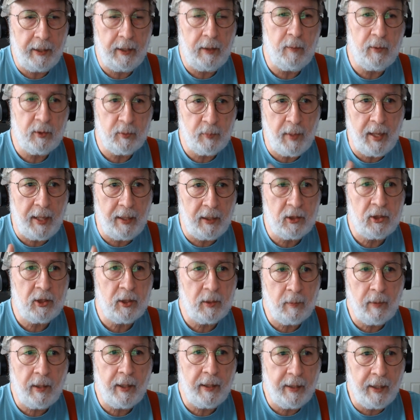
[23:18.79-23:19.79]
He was
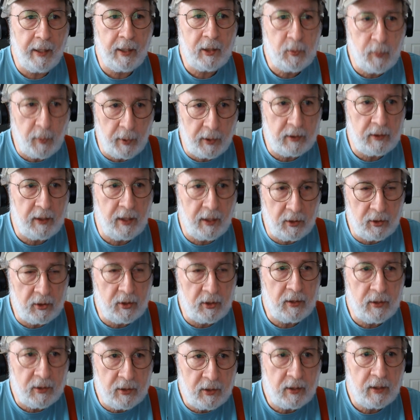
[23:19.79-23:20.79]
managing my
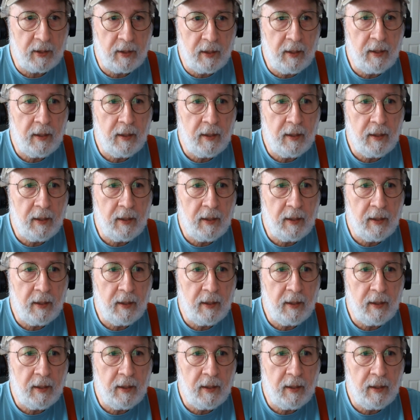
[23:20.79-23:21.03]
expectations,